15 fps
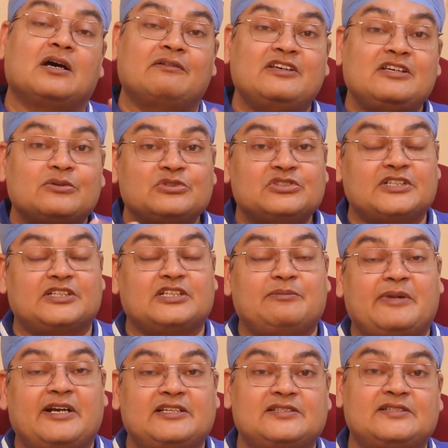We use certain
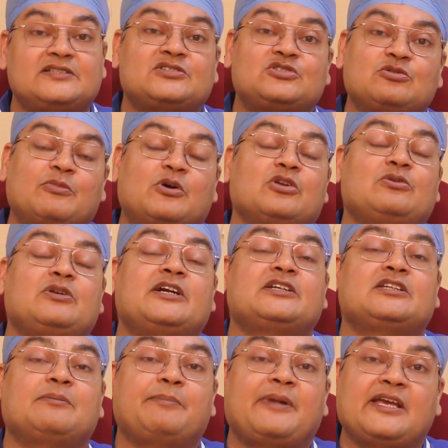medicines to
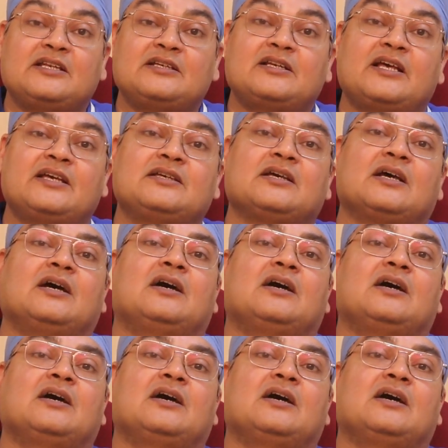modulate the pain like